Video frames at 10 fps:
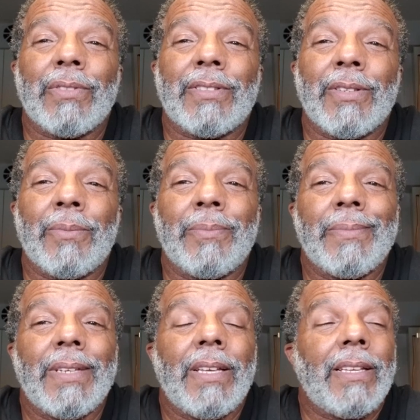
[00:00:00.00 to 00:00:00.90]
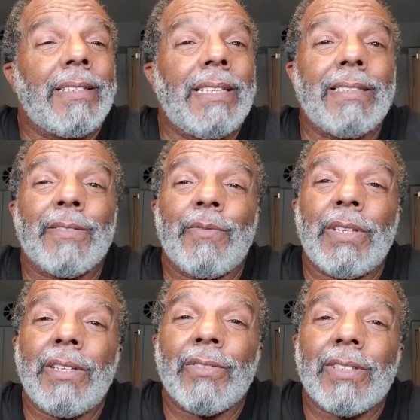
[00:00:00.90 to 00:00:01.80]
some decent
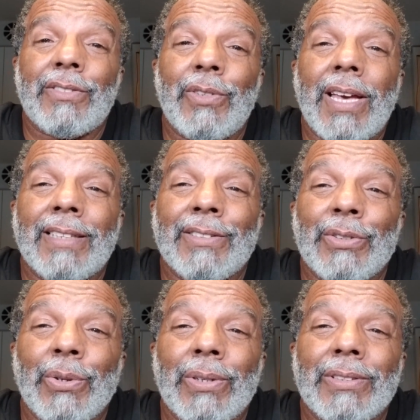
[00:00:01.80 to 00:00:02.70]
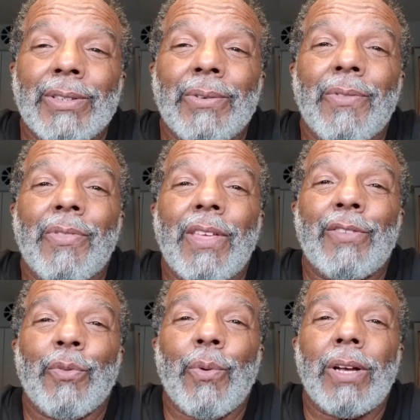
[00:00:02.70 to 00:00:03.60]
videos that you guys enjoy. So thanks
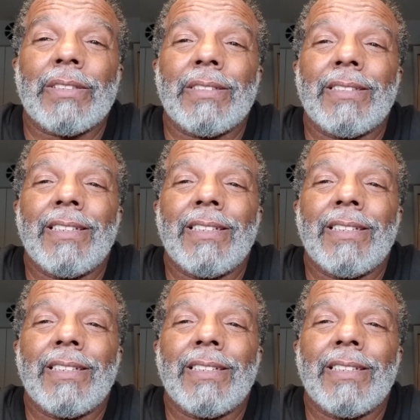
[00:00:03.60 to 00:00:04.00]
for watching.